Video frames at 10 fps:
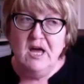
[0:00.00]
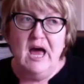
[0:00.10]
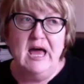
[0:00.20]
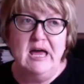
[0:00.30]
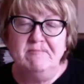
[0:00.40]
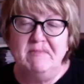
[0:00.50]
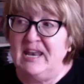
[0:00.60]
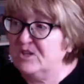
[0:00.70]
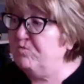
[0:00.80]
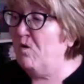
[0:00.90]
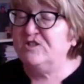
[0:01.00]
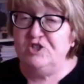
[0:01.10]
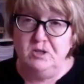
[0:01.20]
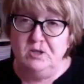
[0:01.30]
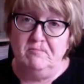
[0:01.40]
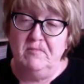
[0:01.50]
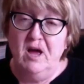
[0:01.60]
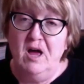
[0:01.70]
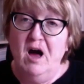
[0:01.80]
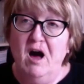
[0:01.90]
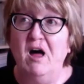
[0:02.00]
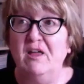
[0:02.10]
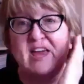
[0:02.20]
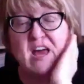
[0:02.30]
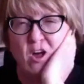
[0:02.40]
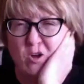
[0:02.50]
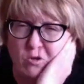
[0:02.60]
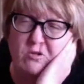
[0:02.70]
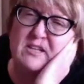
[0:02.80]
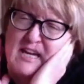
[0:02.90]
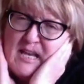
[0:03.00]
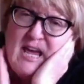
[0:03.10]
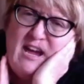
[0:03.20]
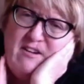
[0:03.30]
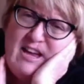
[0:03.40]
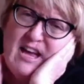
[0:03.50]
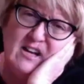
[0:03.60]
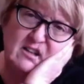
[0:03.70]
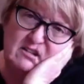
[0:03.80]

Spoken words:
And it's watching them. Are they holding an area?